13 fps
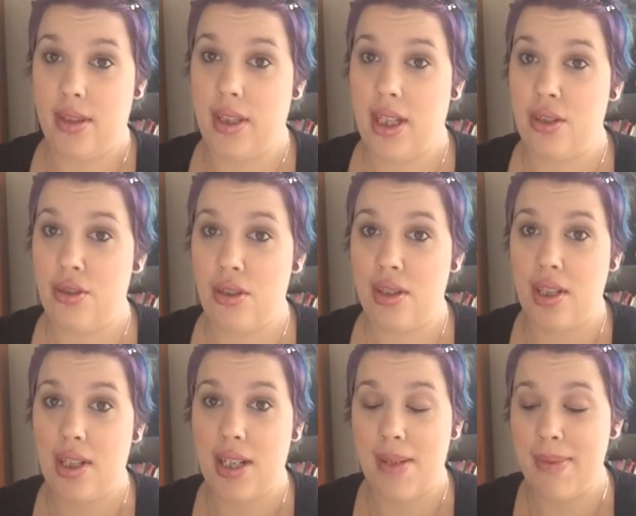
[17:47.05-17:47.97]
these shoes
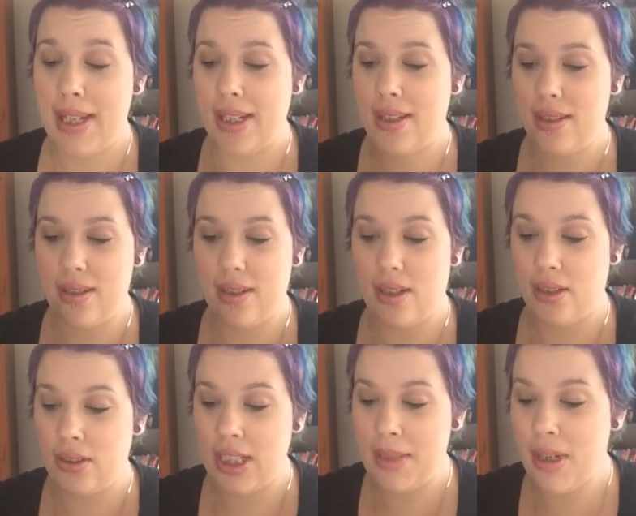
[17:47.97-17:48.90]
that are coming,
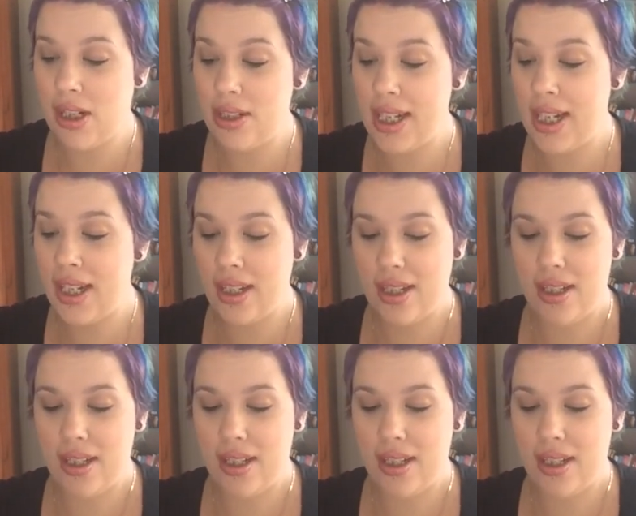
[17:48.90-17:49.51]
holy moly.